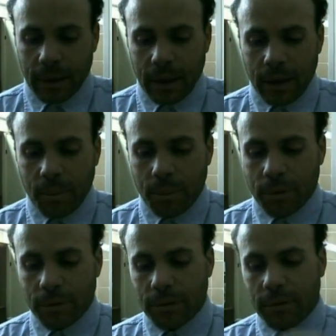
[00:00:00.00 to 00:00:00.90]
and you
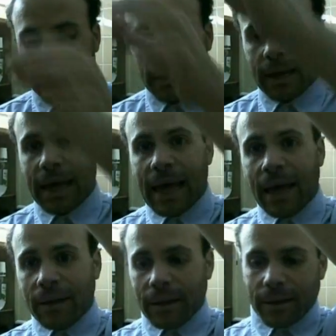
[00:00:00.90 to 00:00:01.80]
put it
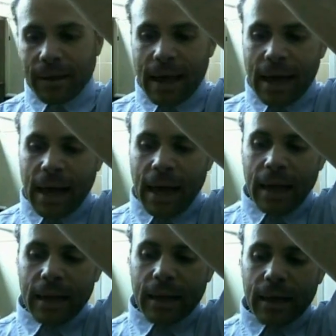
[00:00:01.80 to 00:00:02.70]
out like
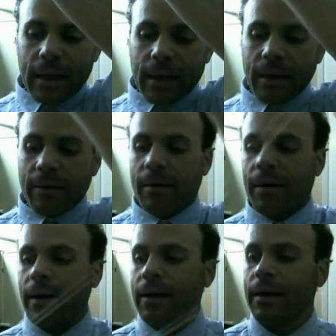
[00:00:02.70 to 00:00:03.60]
that,
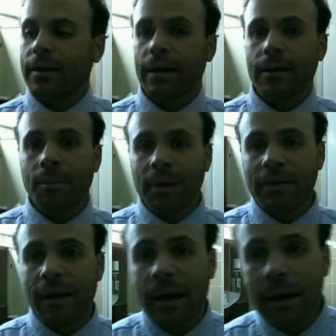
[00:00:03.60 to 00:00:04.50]
alright, and you take the
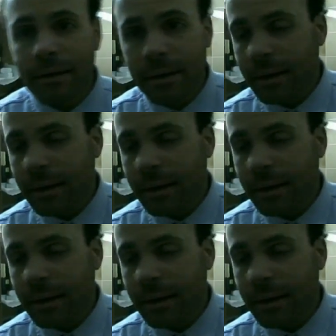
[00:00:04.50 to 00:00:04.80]
piece out